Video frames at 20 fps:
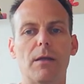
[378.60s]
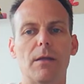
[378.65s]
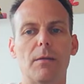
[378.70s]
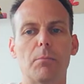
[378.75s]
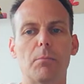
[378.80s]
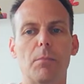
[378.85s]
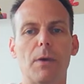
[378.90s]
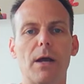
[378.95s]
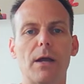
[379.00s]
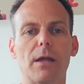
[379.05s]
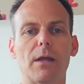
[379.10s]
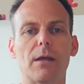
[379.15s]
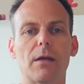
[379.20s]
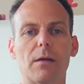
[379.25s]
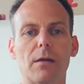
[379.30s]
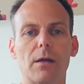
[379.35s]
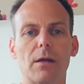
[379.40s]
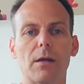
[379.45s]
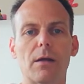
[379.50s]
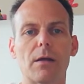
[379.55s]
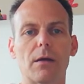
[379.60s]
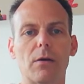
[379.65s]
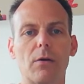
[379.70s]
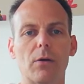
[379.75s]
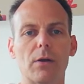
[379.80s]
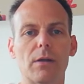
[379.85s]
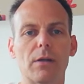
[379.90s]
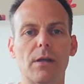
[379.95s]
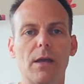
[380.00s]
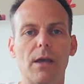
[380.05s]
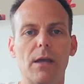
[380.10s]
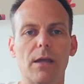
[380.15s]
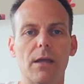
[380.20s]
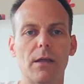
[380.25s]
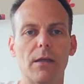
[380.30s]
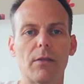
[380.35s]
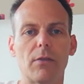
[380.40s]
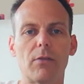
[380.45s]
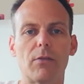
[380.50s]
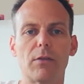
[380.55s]
my holiday
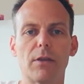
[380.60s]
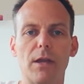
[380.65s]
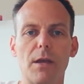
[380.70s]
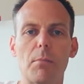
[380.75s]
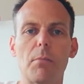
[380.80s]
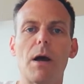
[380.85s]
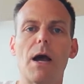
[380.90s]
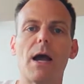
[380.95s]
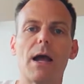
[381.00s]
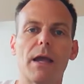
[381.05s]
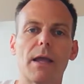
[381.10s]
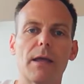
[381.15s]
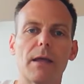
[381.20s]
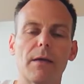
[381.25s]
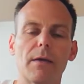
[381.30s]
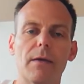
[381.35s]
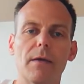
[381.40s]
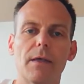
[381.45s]
is nearby,